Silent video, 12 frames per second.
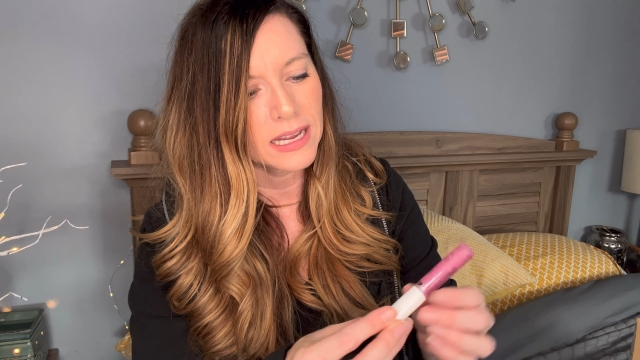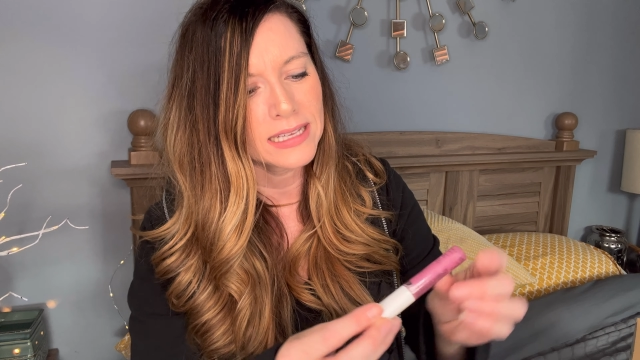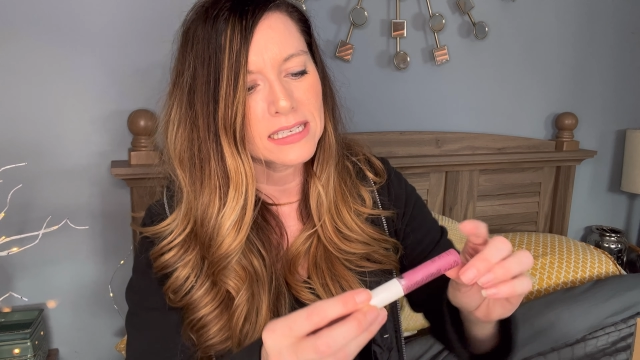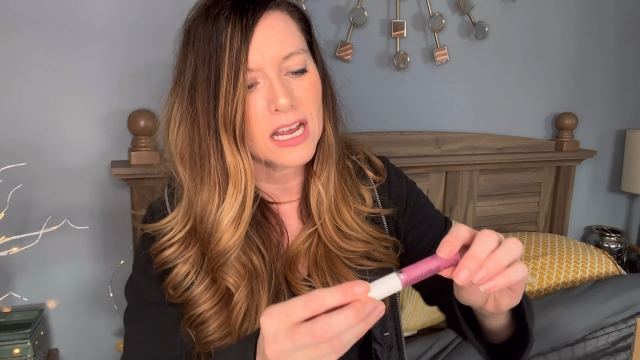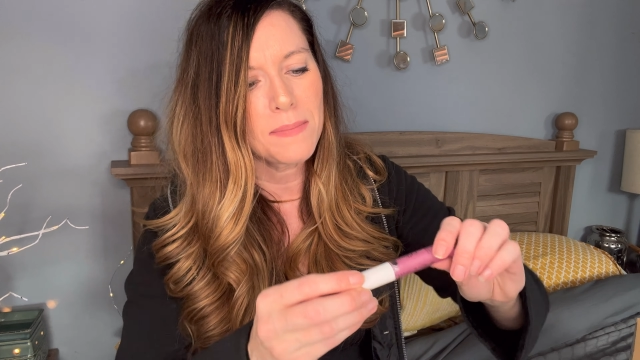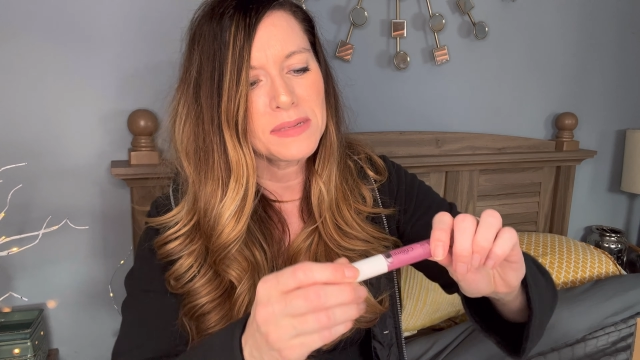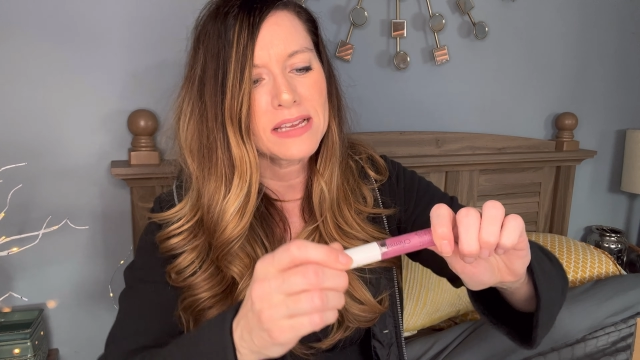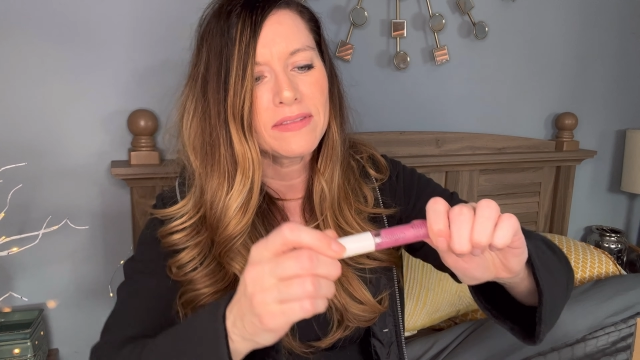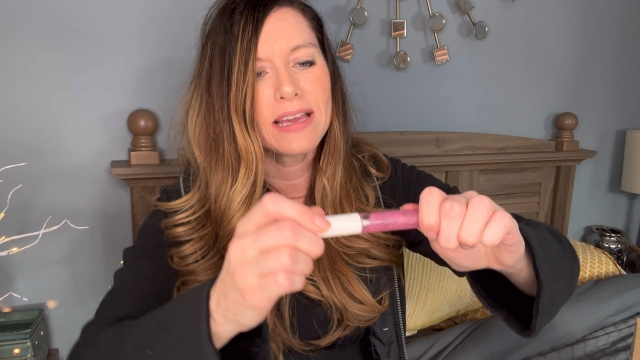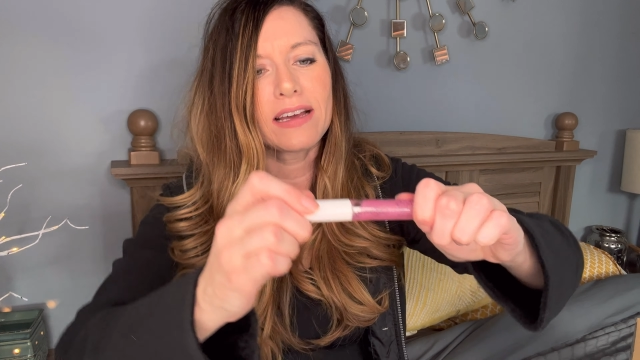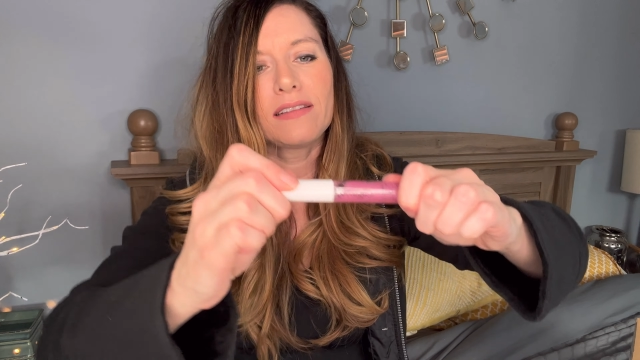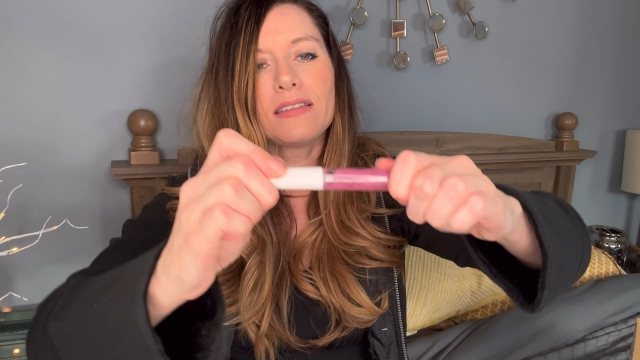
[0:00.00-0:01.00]
It comes in
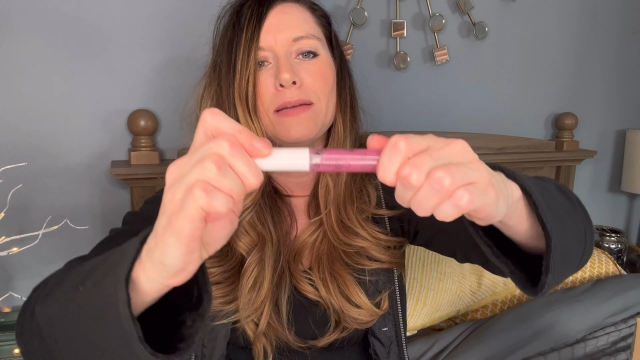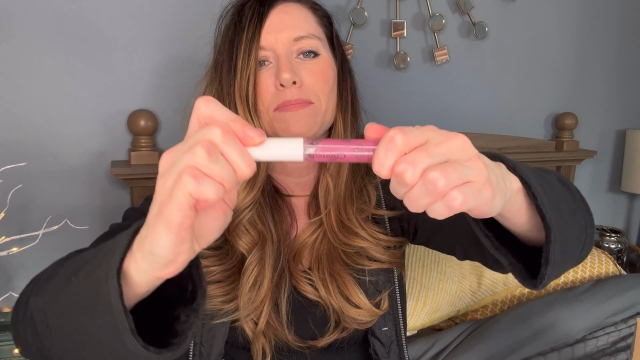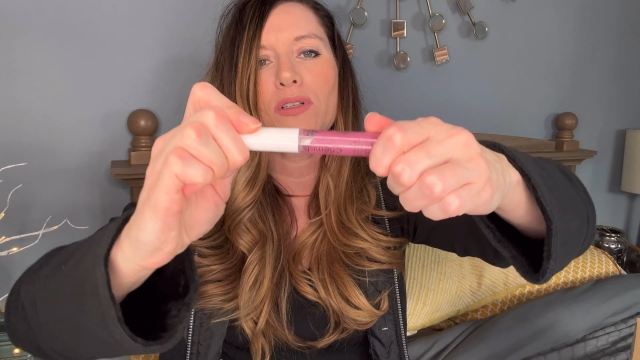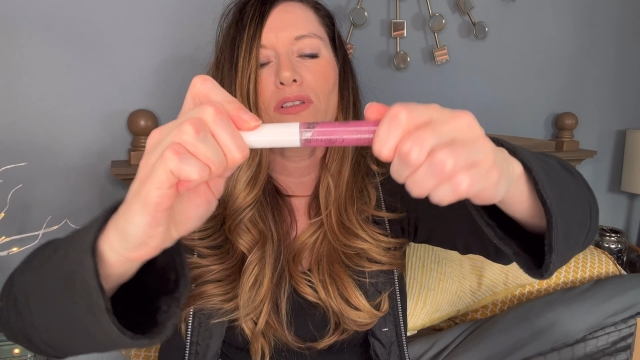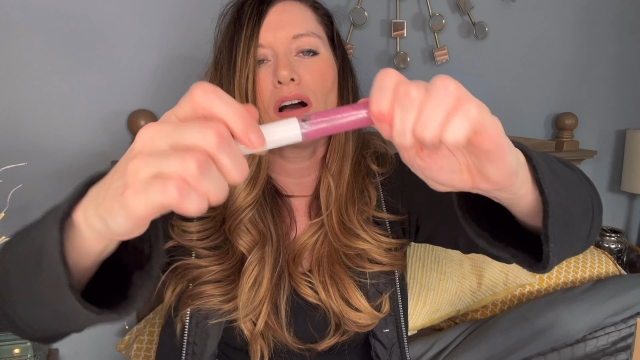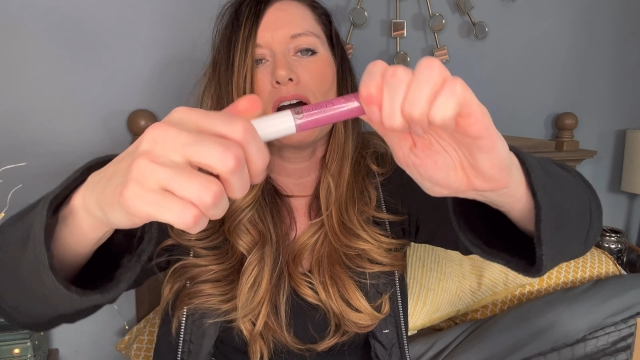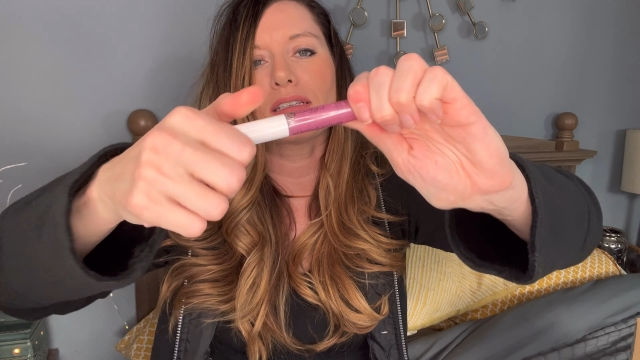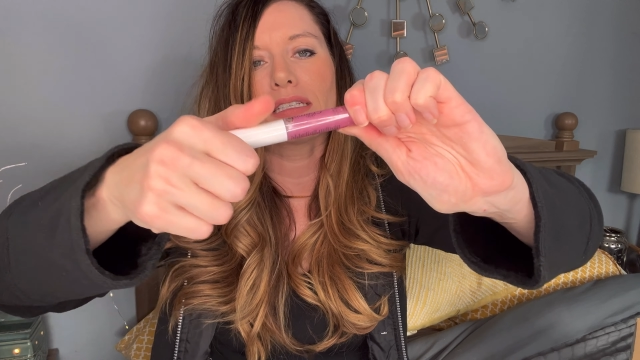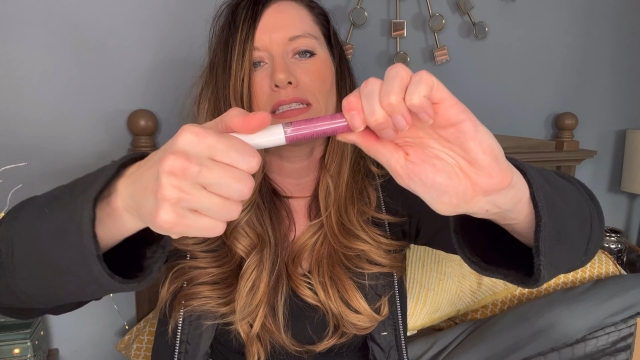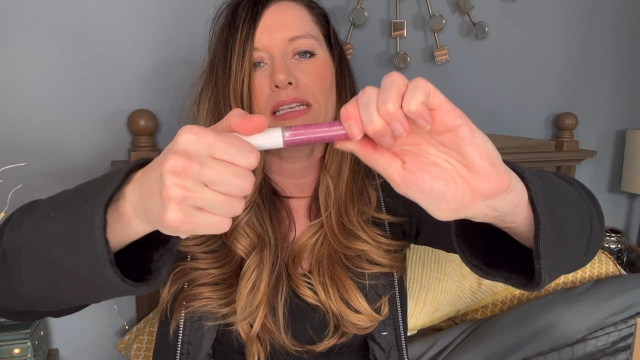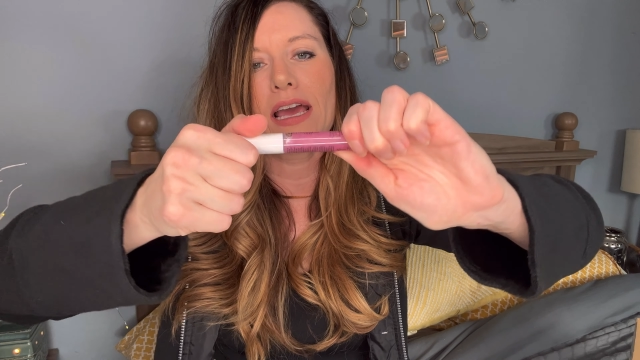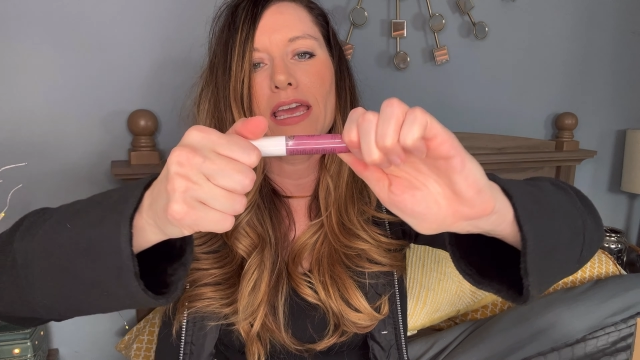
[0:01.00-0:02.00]
like a lip
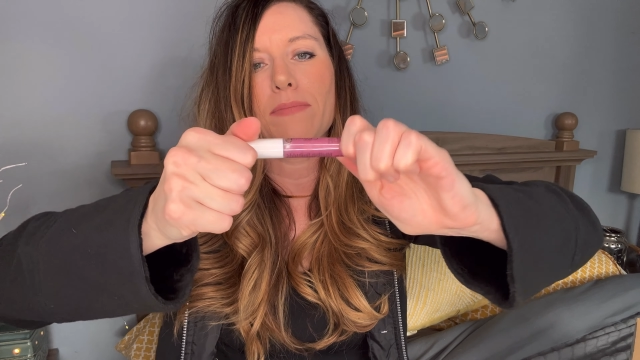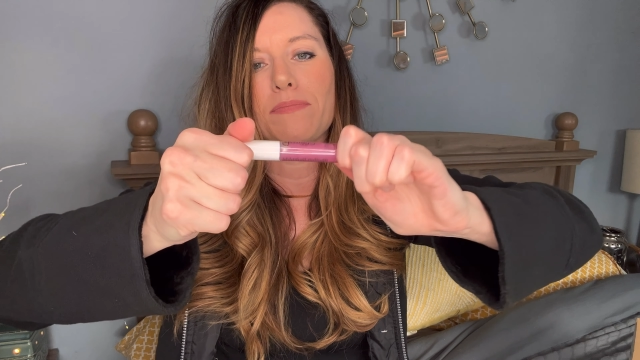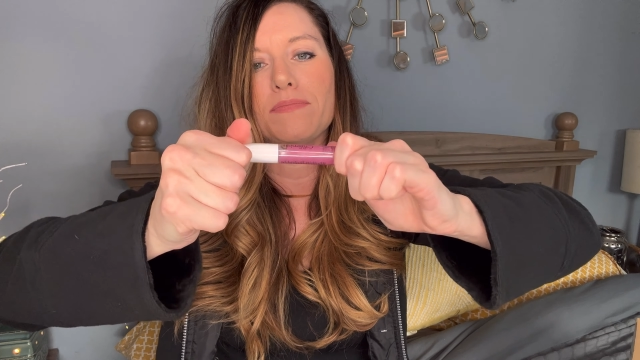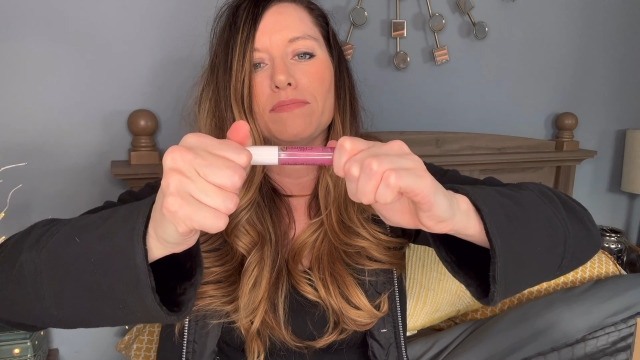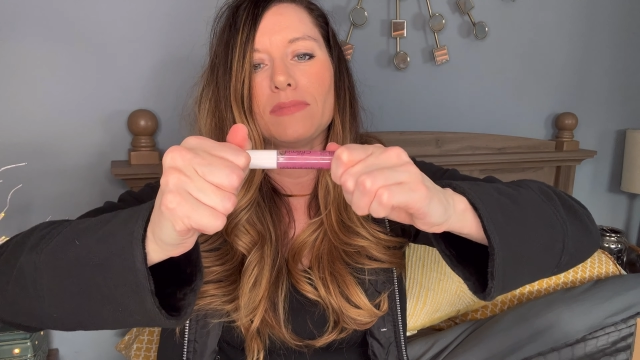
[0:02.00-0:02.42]
gloss type